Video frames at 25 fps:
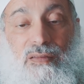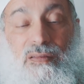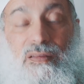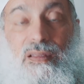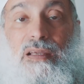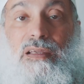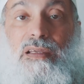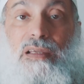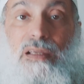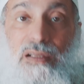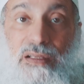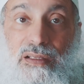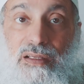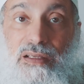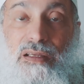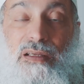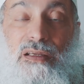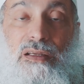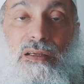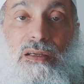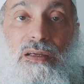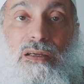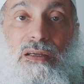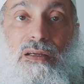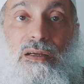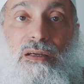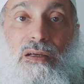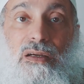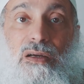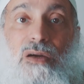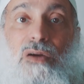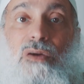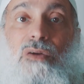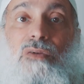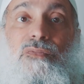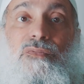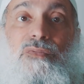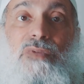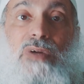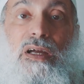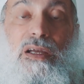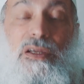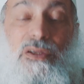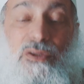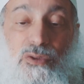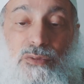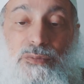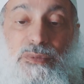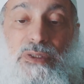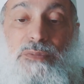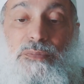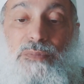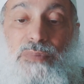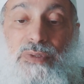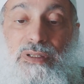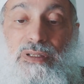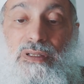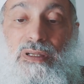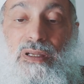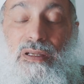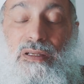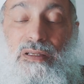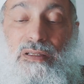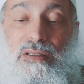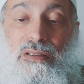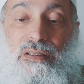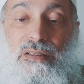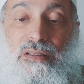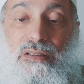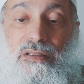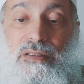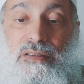The killing of a human being